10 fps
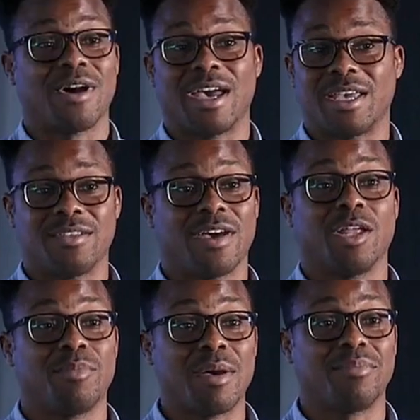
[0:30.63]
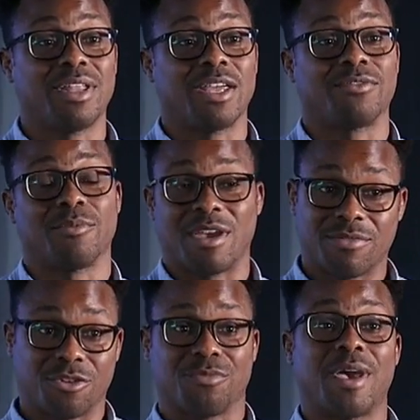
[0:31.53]
I developed Pet Plate for my
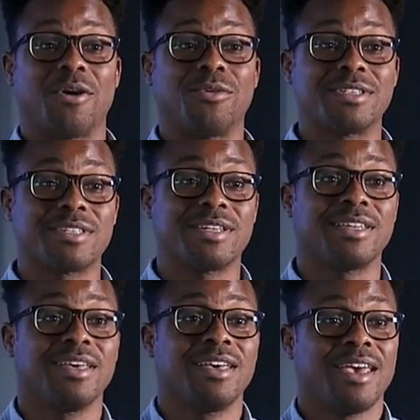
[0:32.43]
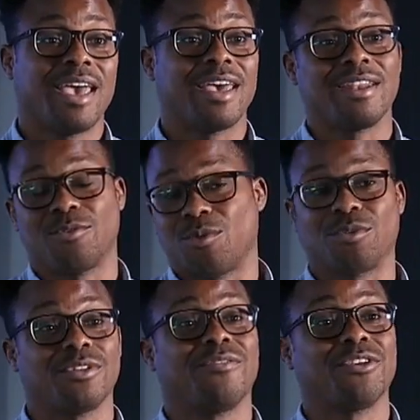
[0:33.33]
first pet, Winston, and
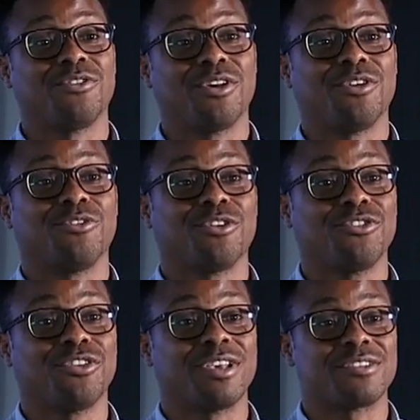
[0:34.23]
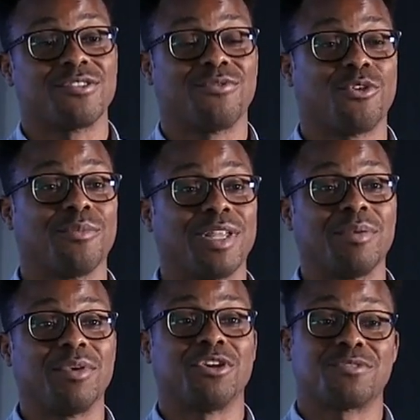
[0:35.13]
worked with a veterinary nutritionist to
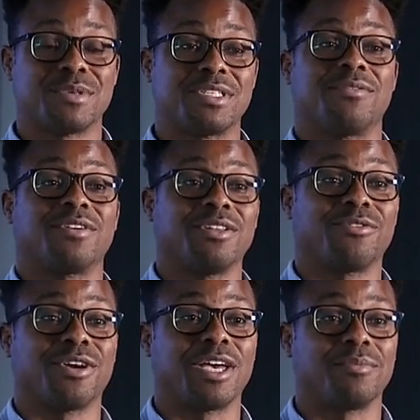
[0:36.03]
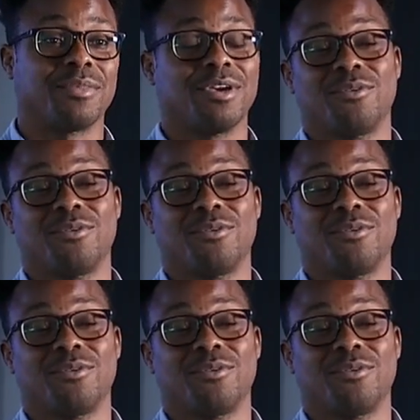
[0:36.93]
formulate meals specifically for him.